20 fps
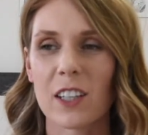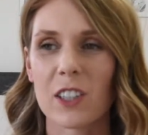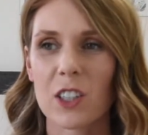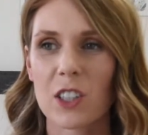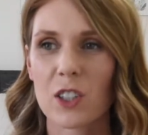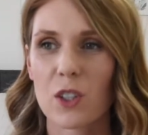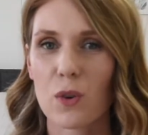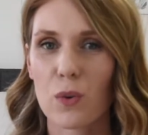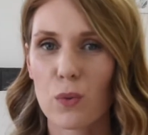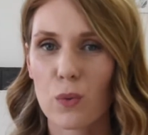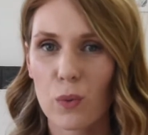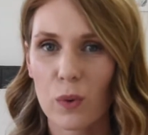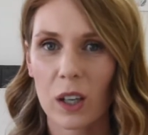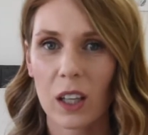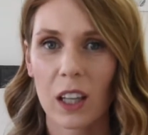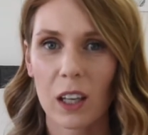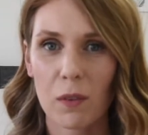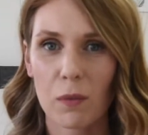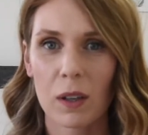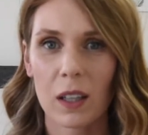just
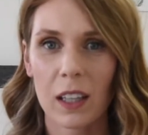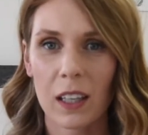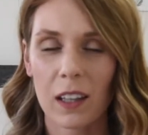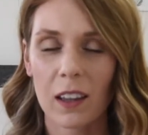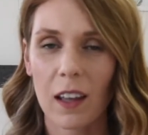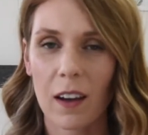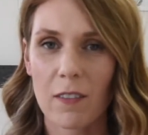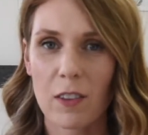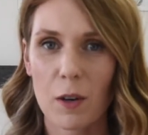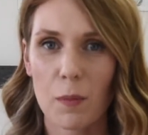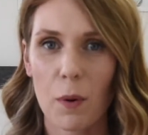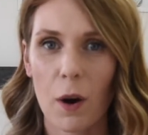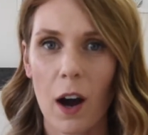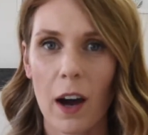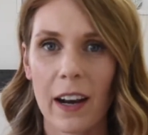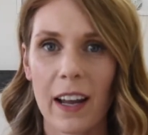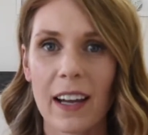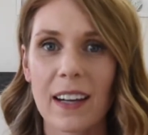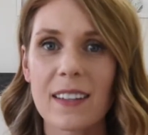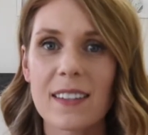really love their
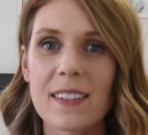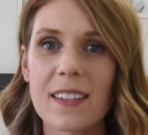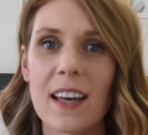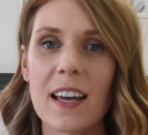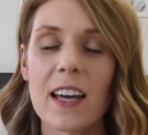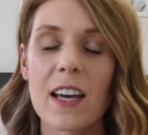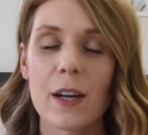products.